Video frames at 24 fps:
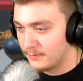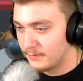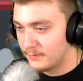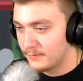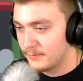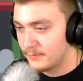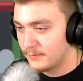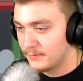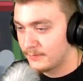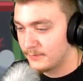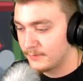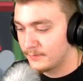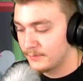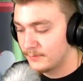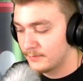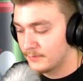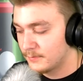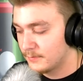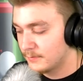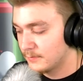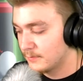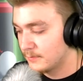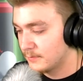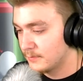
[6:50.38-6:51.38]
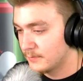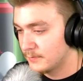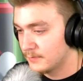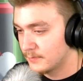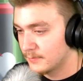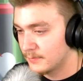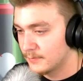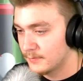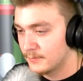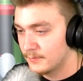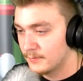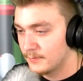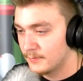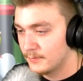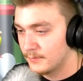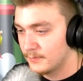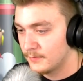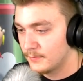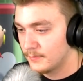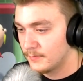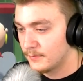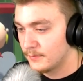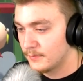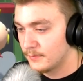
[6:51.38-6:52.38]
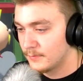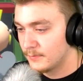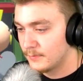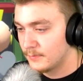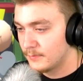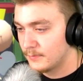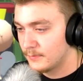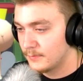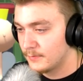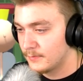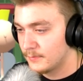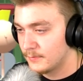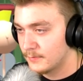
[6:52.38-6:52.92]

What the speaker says: (silence)